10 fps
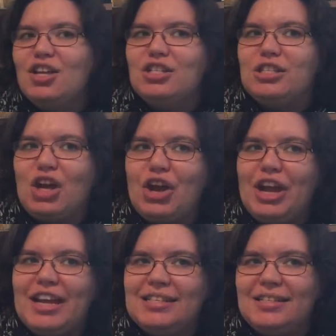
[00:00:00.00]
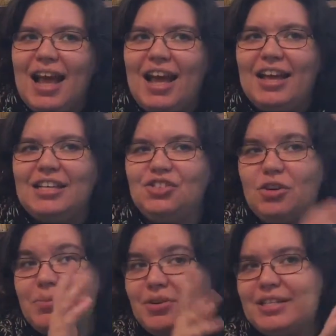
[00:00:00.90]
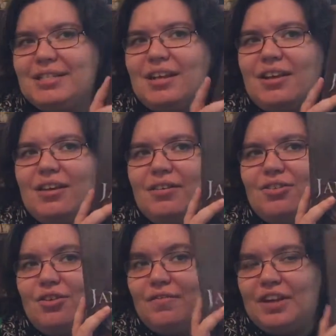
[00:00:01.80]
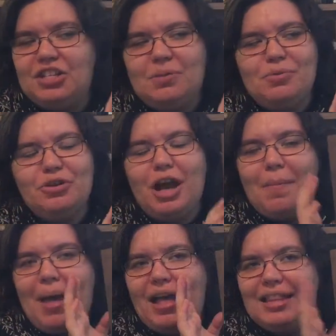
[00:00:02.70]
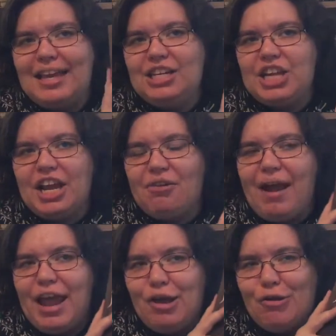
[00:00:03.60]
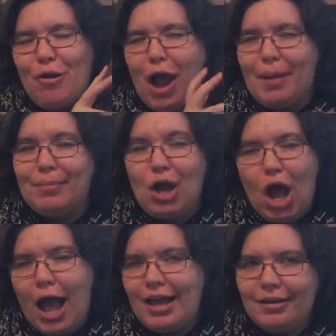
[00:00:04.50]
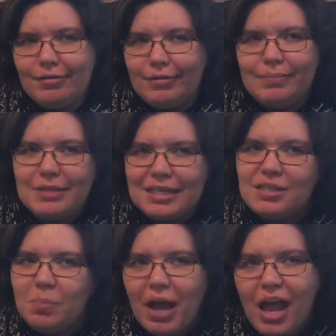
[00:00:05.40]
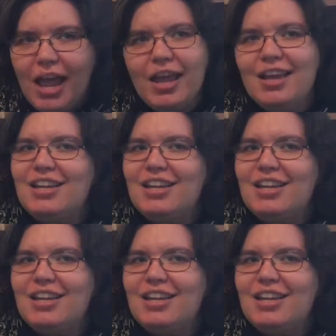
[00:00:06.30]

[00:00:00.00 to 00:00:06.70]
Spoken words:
So it's a history book. It's a non-fiction book about Lady Jane Grey, who I'm kind of obsessed by.